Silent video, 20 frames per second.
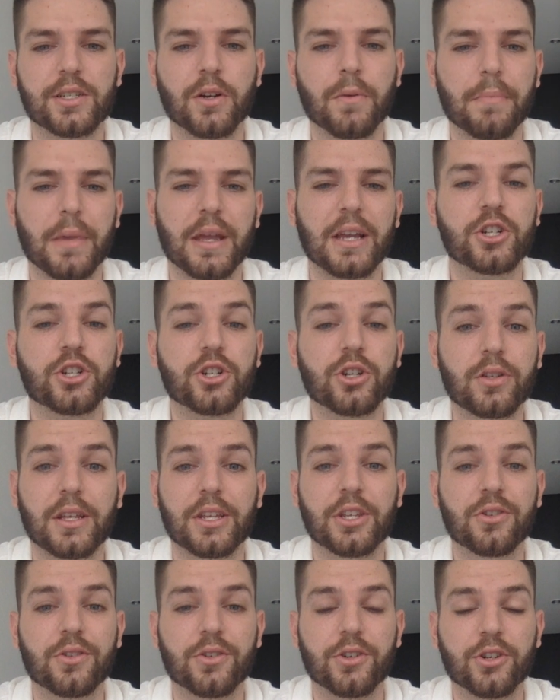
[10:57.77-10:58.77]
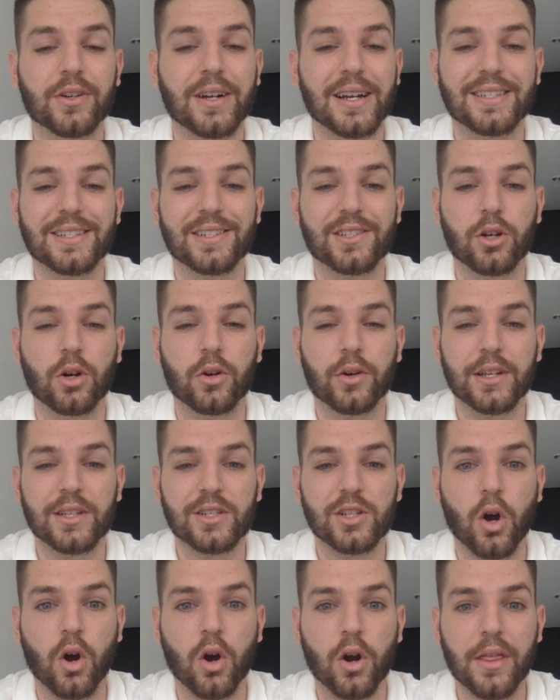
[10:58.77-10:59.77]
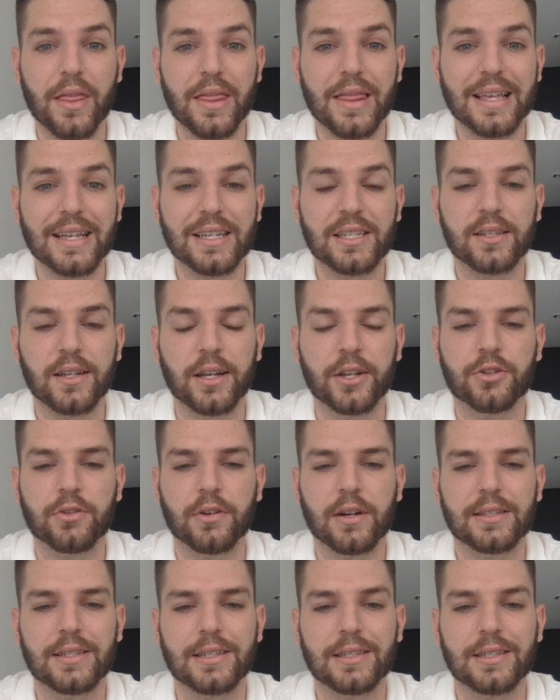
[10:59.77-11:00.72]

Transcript: So make sure that your guys' tokens are this address.